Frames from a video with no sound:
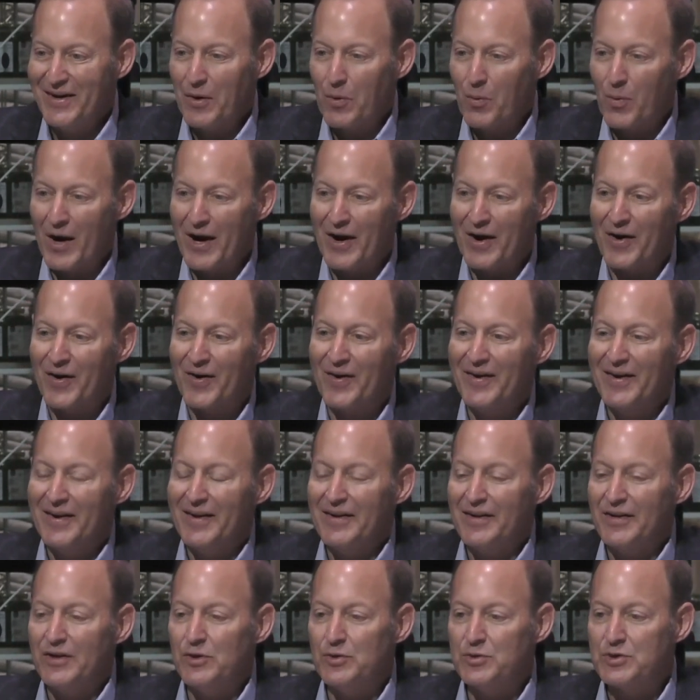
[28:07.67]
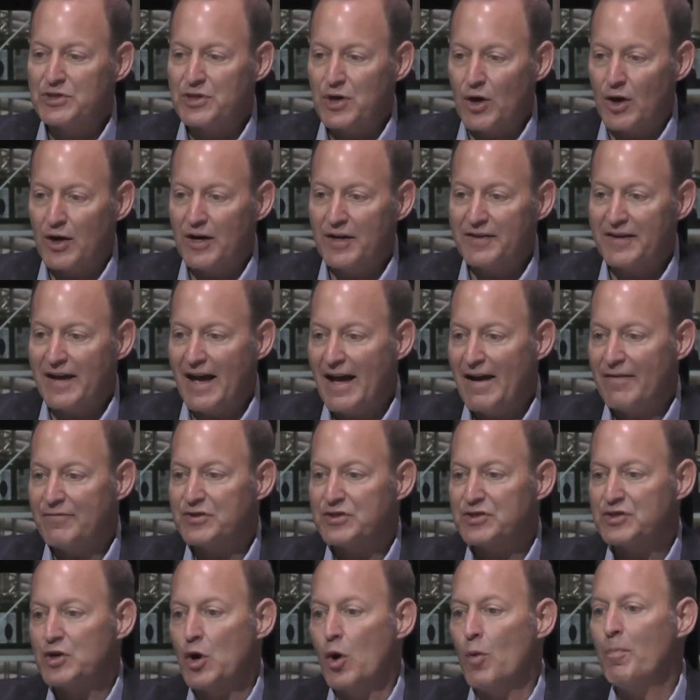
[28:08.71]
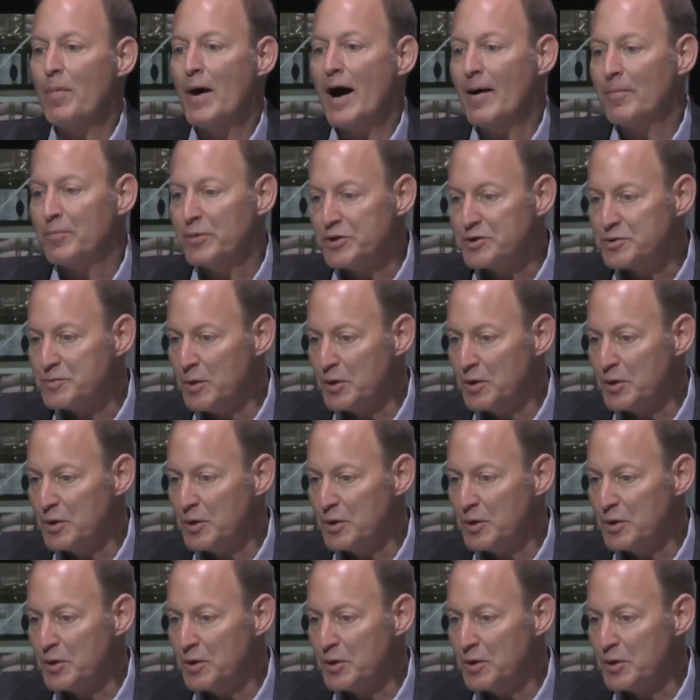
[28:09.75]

where you started to have soap operas.